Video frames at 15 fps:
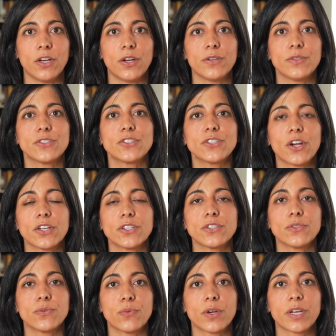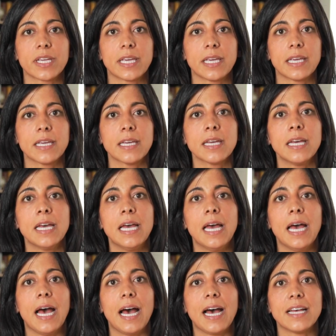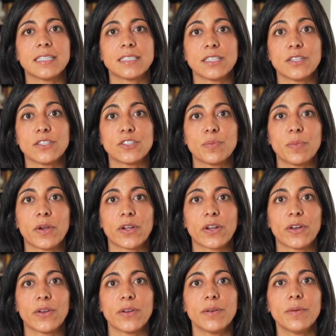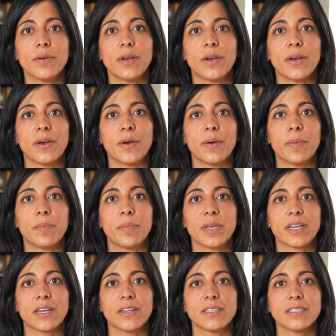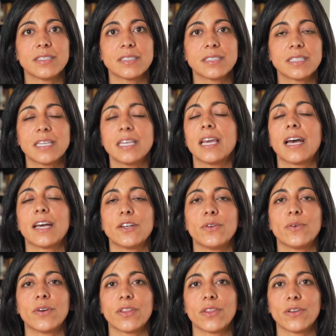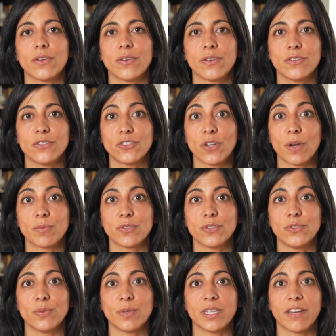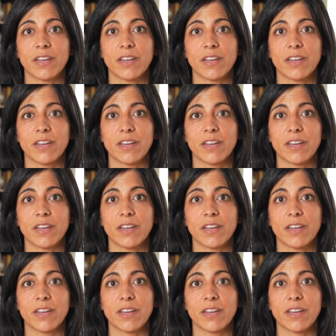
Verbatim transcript: uh, started working as a smuggler uh, because he had no other job to do